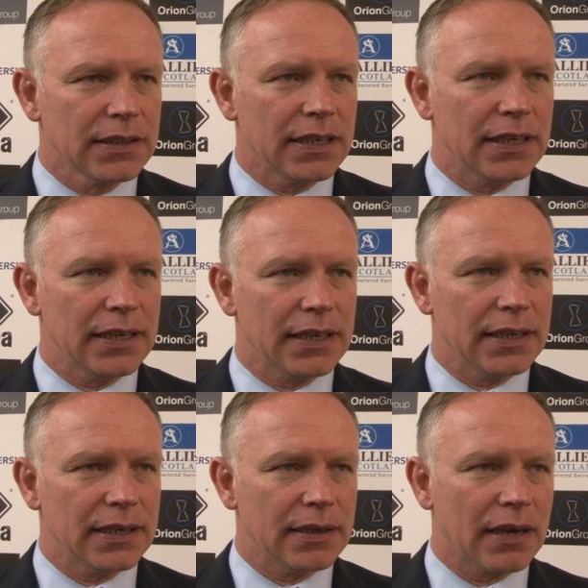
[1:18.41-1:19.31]

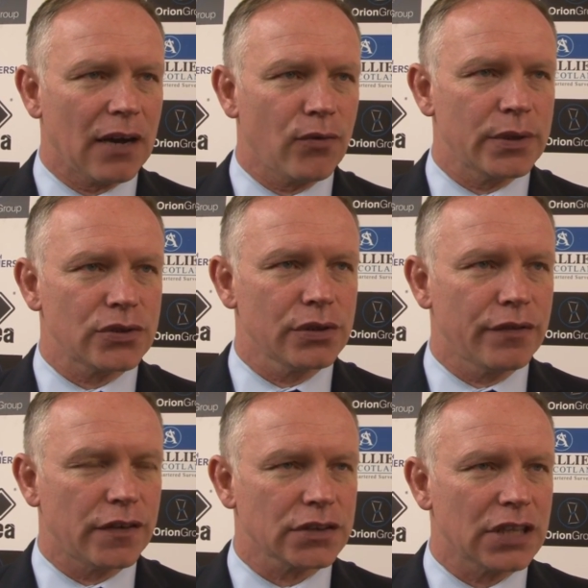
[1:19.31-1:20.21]
halfway through the
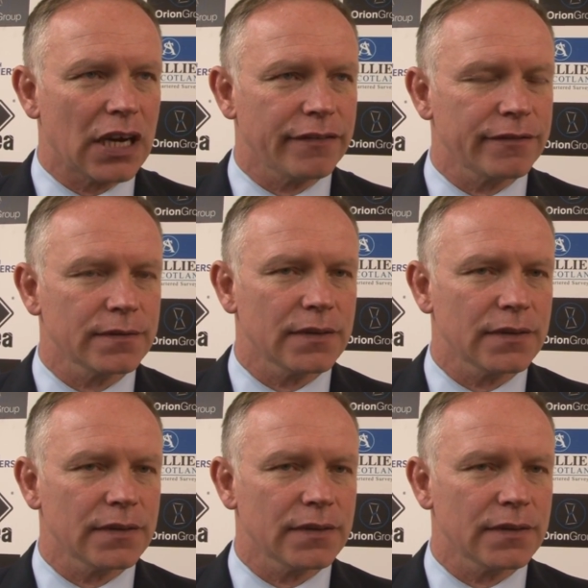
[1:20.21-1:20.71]
first half,